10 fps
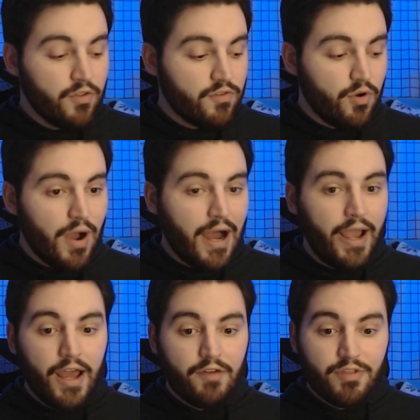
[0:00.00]
So
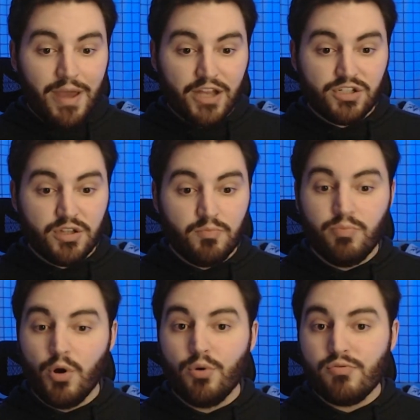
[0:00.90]
I have them actually
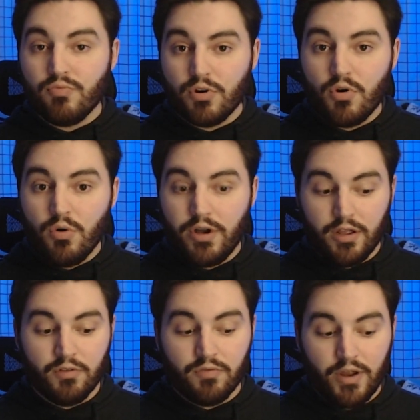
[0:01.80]
both
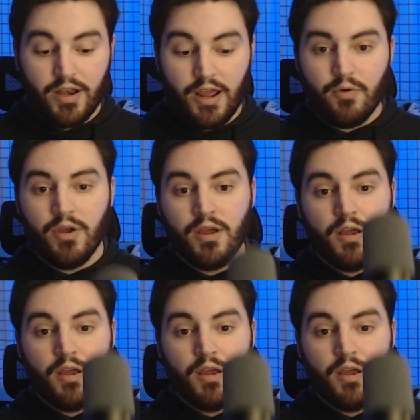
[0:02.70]
recording right now.